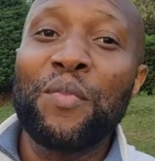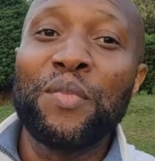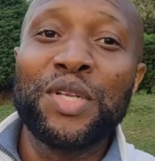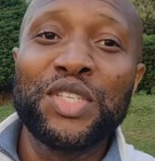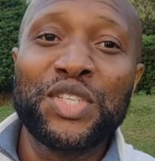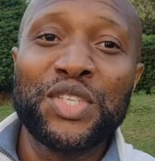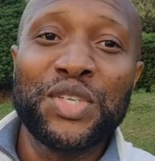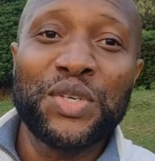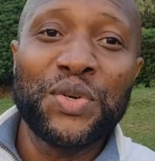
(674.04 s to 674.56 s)

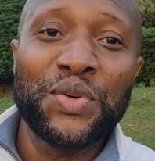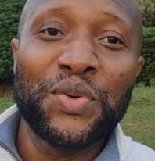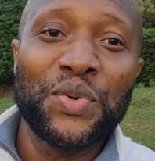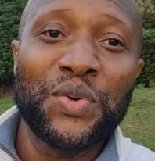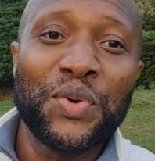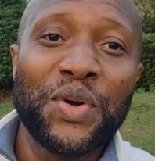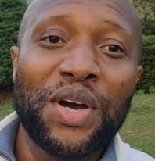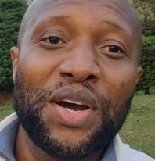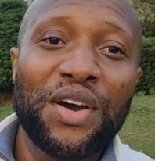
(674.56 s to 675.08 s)
coming to
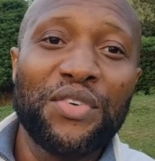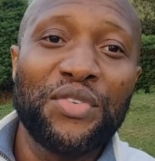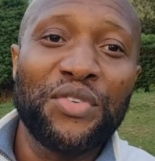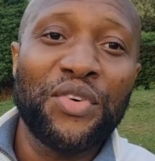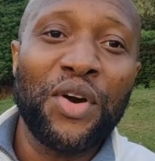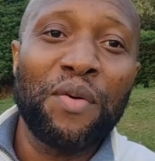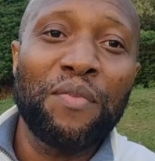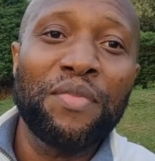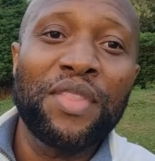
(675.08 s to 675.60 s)
you
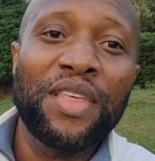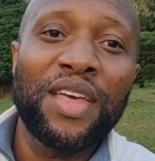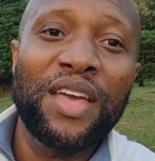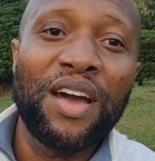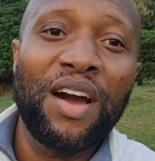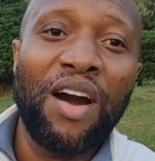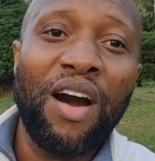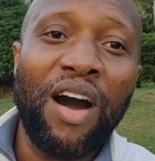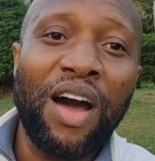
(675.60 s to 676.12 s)
from
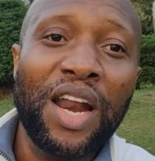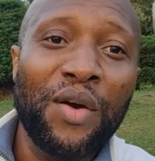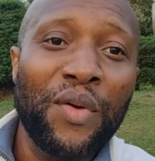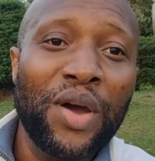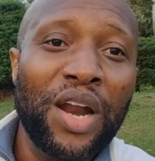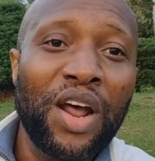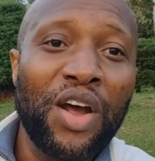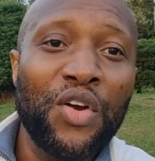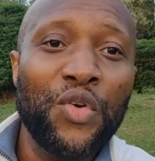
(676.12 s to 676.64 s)
the
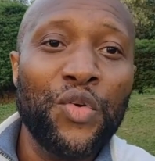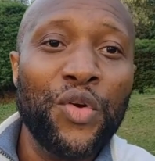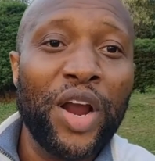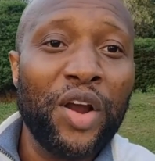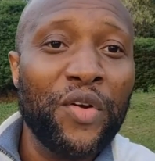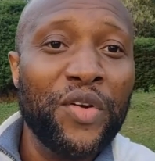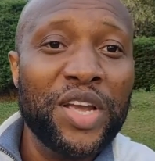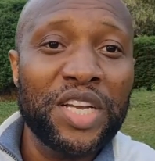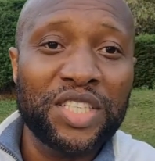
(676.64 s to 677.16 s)
Hollywell
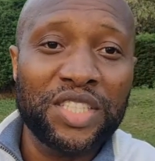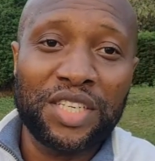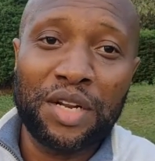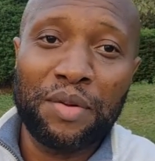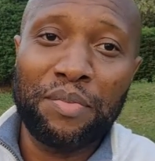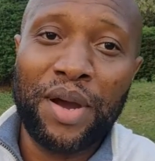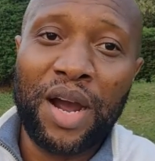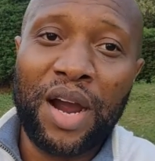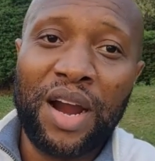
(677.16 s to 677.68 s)

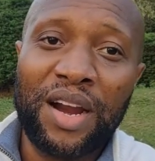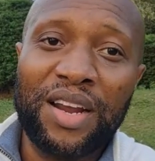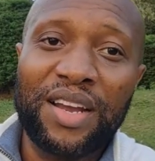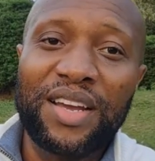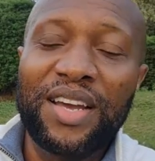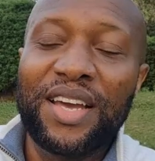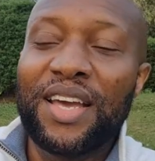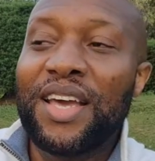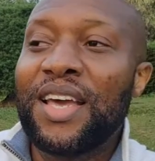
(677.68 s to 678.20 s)
Recreational
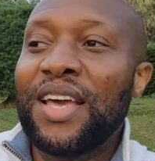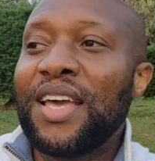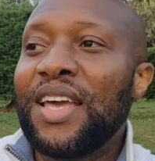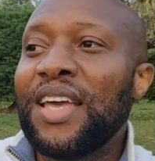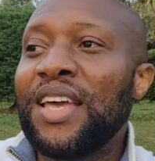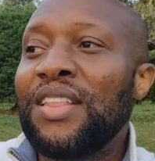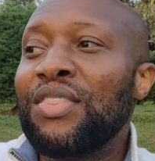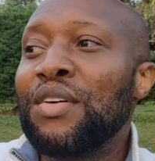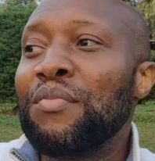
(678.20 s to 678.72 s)
Park
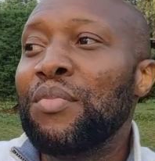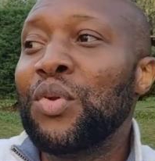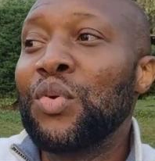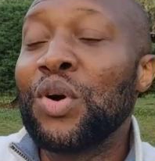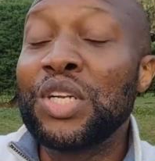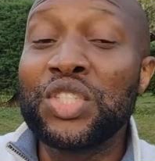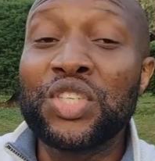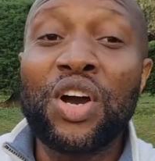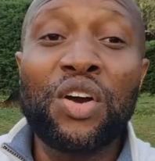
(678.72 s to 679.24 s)
in the
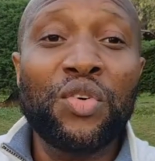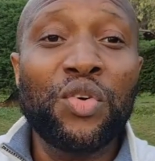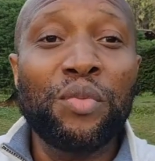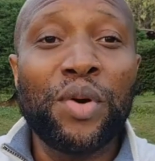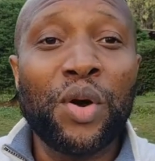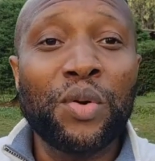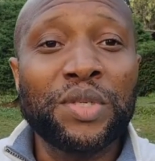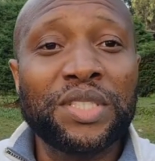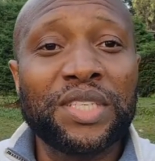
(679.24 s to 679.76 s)
Blue and
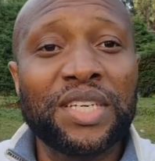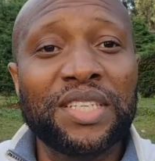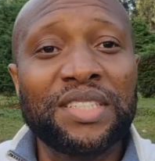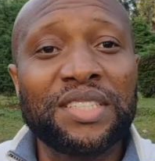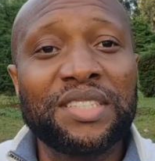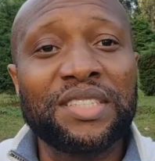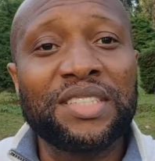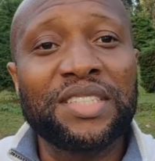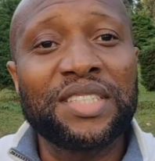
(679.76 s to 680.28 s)
Jonquil
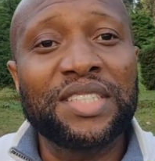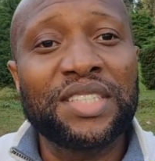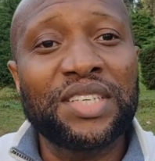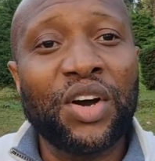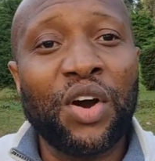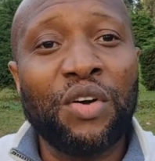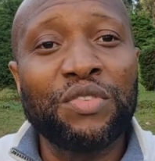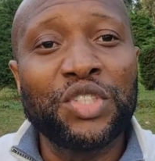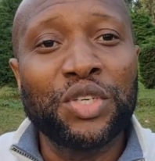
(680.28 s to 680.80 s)

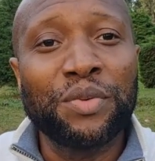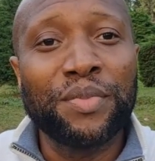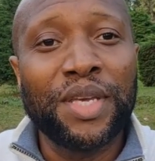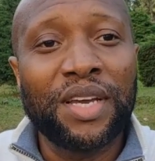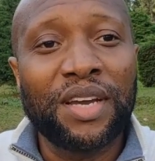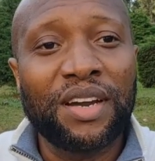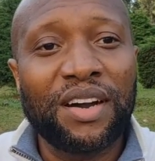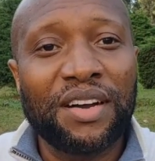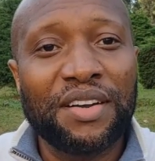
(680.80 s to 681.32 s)
Mountains of
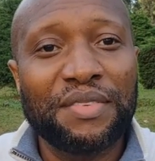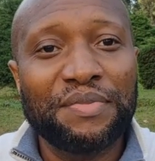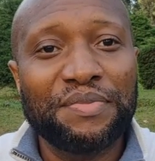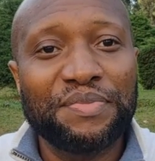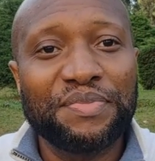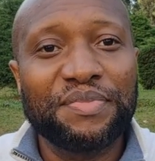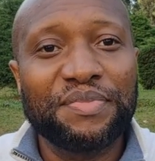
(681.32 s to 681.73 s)
Jamaica.